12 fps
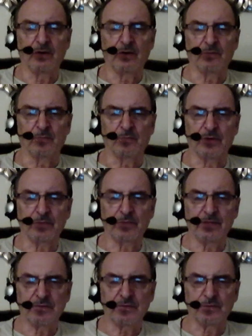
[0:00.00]
bring them
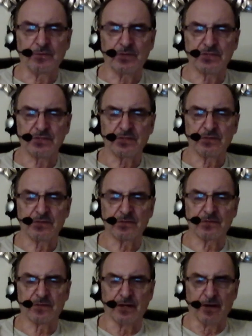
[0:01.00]
into us
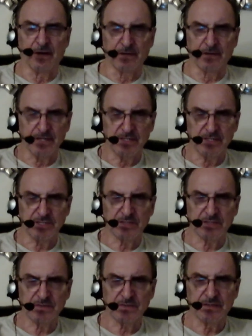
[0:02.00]
that are teachings,